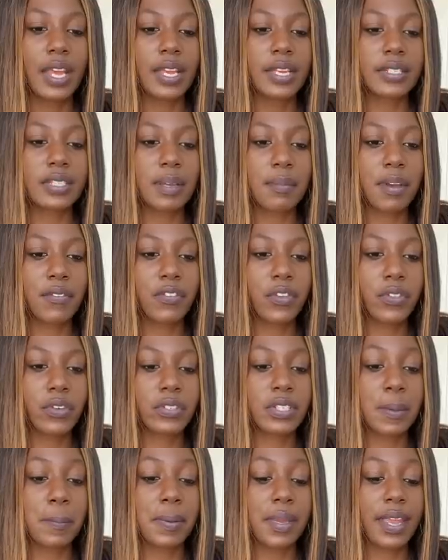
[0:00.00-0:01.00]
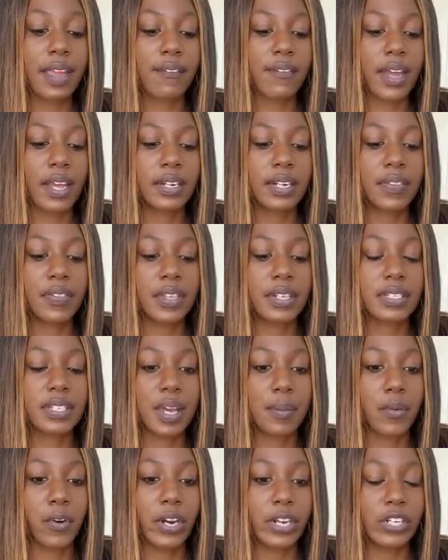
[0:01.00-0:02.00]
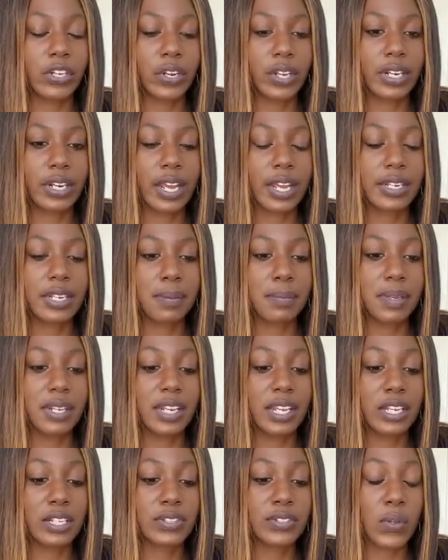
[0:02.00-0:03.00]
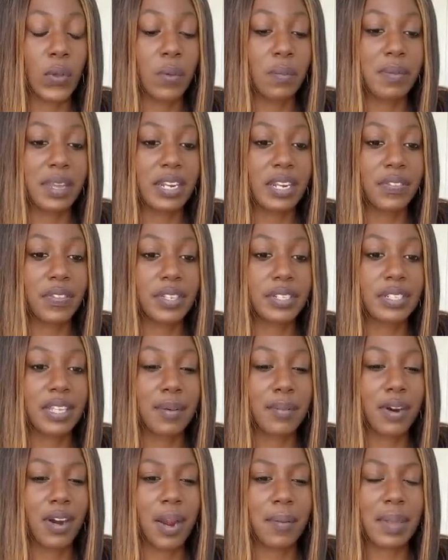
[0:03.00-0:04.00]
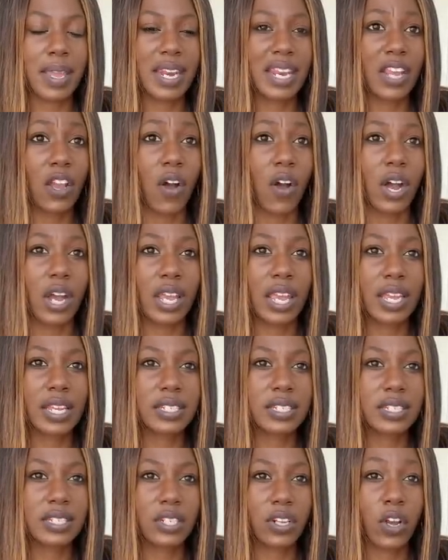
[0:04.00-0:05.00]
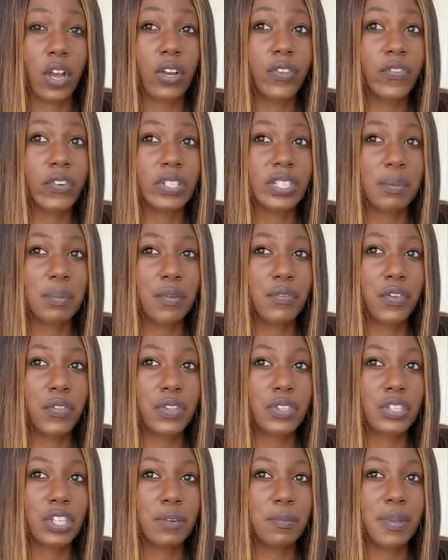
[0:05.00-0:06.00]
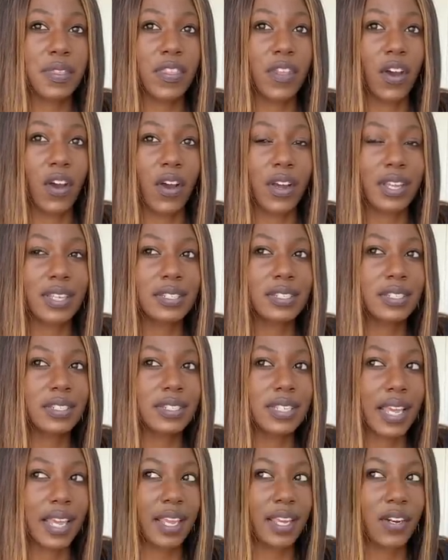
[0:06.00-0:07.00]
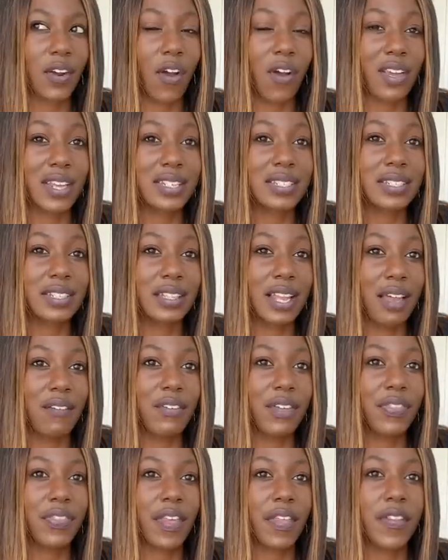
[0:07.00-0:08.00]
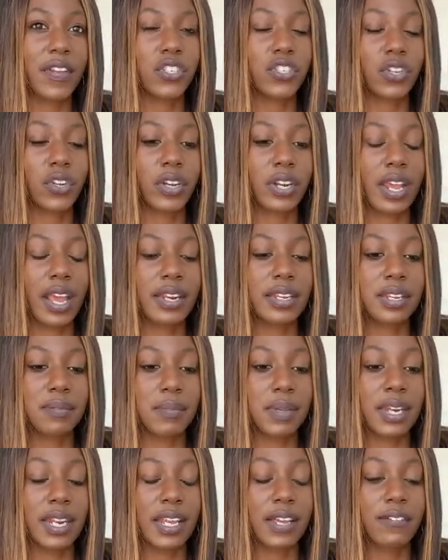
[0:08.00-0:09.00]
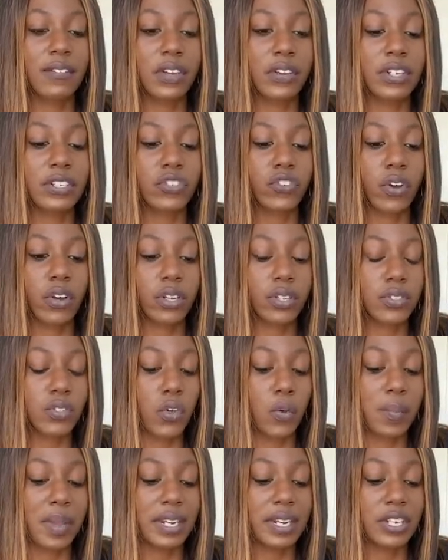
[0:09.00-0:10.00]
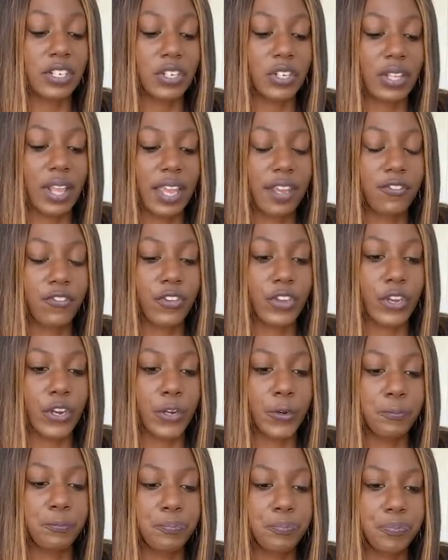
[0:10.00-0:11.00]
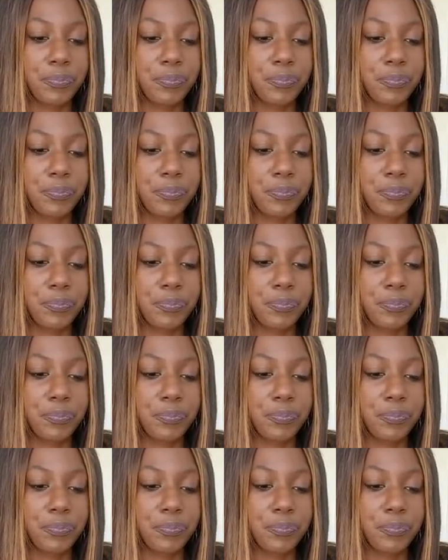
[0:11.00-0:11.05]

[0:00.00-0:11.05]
Some of you, there's a big event in the summer and you're going to end up meeting a soulmate in the summer. I'm getting August. For some of you, this could be August the 2nd, August 11th, that you're going to end up meeting a very strong soulmate in your life here.